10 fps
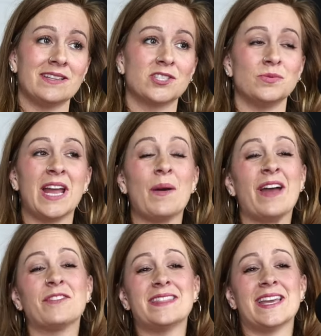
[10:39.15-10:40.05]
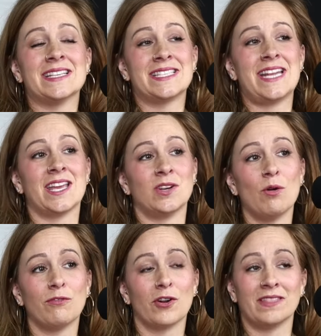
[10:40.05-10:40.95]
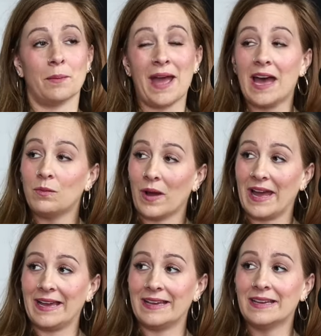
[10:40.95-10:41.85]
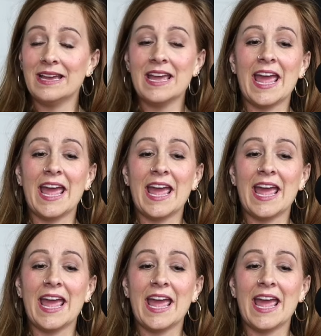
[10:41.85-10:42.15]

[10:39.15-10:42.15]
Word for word: So now everything has taken over in the bad way. Yeah.